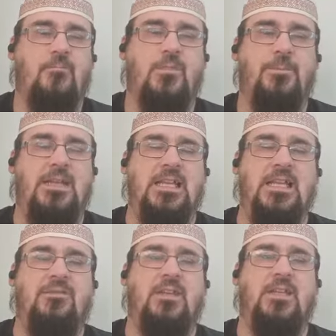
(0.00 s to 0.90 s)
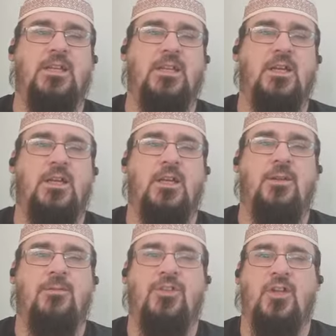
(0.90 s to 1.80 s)
me leaving the uh, of uh, uh,
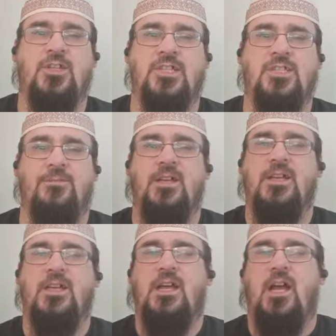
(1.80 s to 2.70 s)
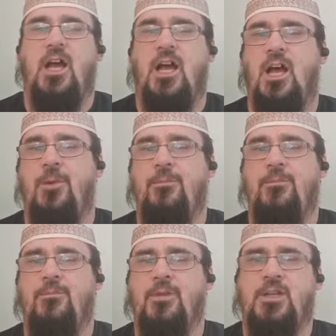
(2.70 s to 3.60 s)
Catholicism.
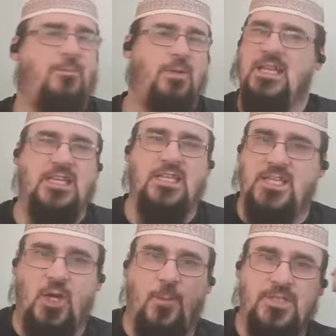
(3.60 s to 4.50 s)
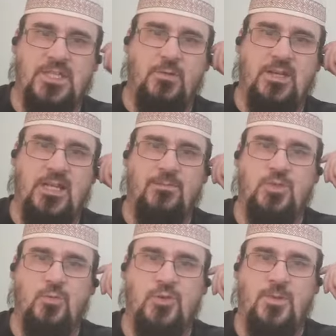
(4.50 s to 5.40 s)
Um, completely the opposite when it comes
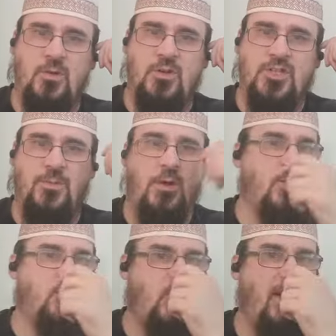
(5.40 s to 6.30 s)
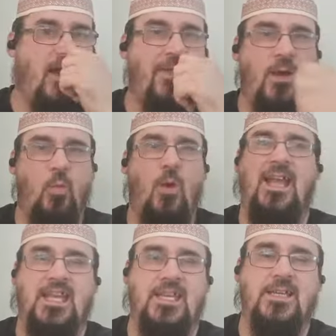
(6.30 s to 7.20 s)
towards Polish. The Polish will go out of their
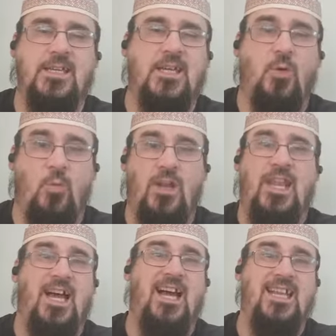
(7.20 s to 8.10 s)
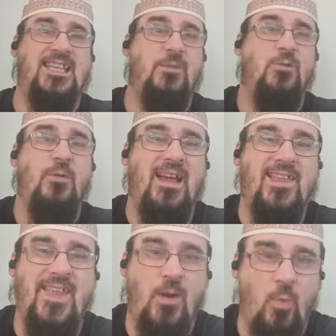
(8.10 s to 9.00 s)
way. Wallahi, they will go out of
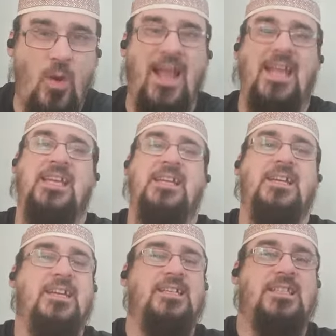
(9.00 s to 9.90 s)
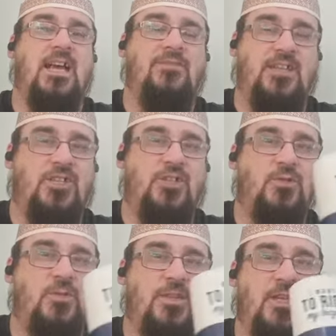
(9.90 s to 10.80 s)
their way to have
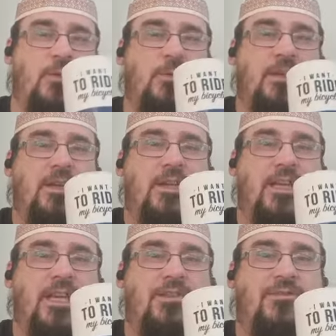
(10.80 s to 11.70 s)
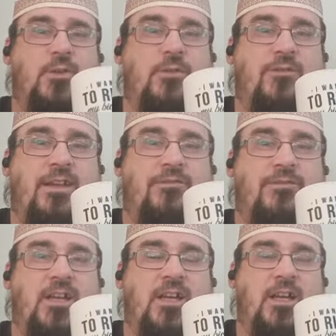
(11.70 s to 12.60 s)
issues with you if you have left
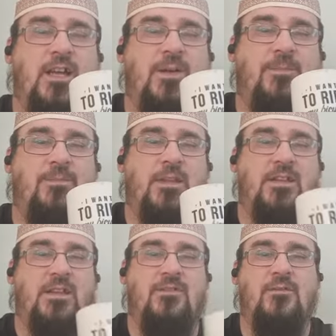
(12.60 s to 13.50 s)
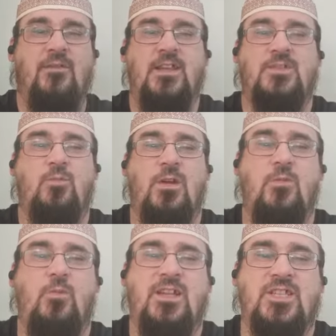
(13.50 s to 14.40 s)
uh, uh, um, if you've left
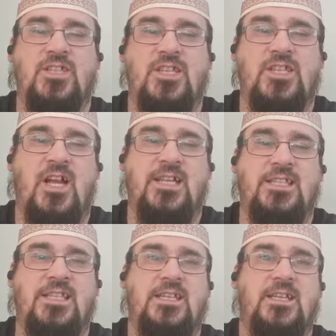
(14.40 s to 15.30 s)
Western society